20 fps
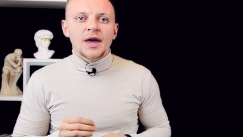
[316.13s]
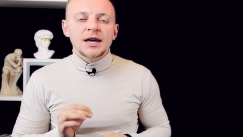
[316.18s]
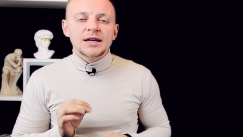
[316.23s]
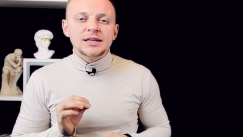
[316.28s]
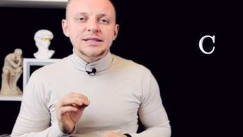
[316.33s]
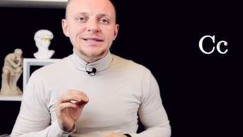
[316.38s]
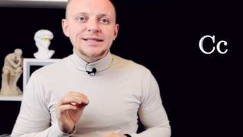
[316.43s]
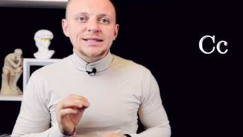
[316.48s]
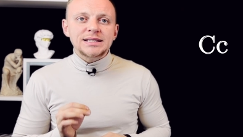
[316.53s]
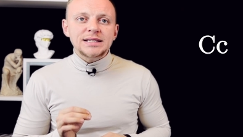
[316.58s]

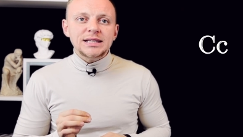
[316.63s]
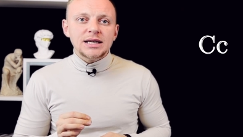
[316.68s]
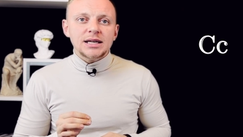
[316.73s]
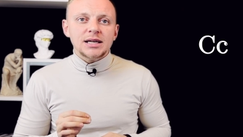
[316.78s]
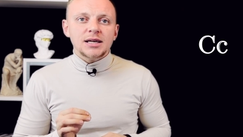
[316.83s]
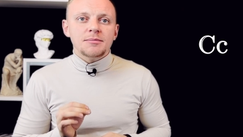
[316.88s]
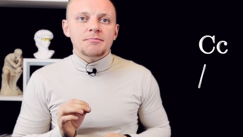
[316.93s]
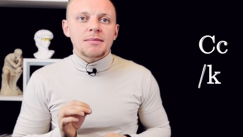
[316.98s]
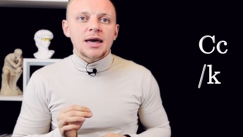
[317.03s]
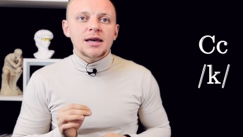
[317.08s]

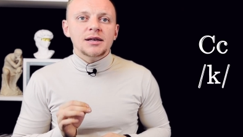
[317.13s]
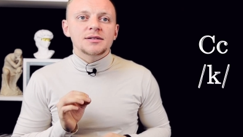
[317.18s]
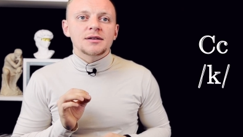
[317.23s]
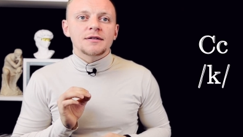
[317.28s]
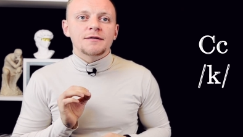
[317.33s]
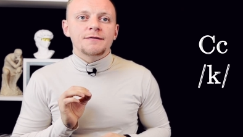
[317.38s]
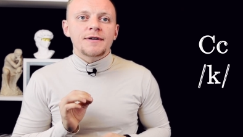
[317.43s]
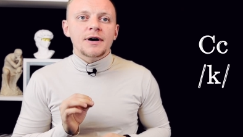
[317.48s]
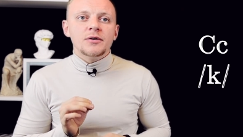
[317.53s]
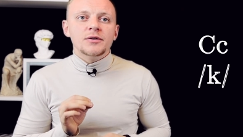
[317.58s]
C makes a
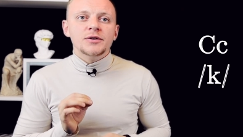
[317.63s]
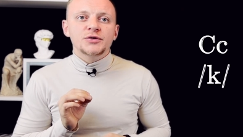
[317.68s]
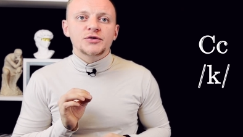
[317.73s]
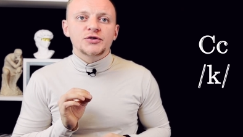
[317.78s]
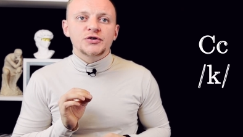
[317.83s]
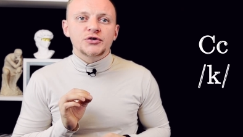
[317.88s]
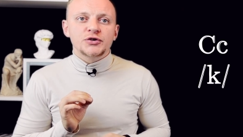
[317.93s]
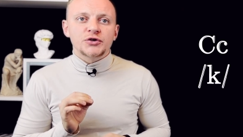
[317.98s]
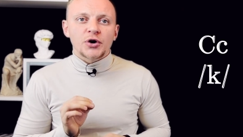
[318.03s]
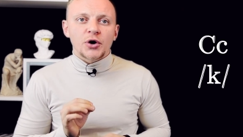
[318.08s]
very
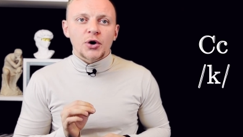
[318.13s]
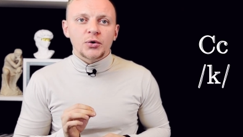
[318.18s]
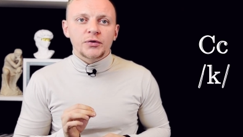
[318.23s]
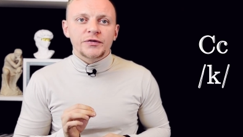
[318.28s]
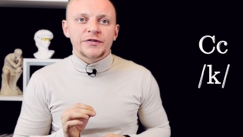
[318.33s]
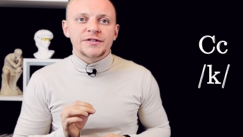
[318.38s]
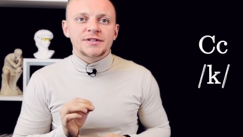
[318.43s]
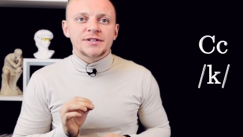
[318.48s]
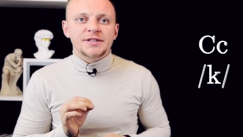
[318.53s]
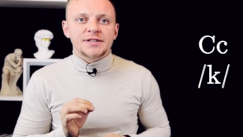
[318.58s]

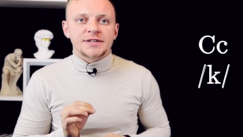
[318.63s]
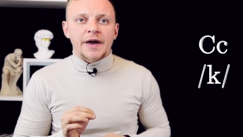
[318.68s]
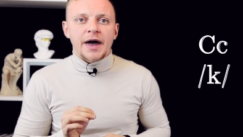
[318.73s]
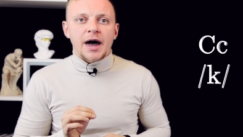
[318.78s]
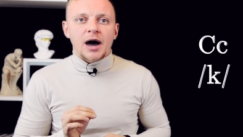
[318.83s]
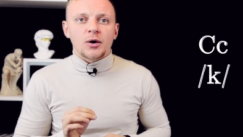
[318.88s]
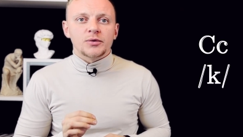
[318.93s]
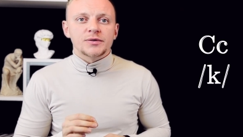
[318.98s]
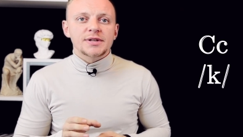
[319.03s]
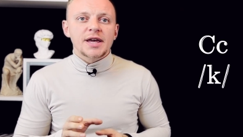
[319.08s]
soft
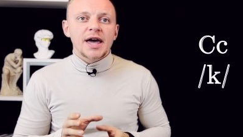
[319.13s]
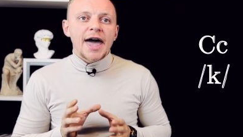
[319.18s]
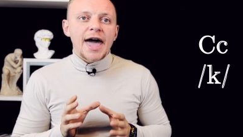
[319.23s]
sound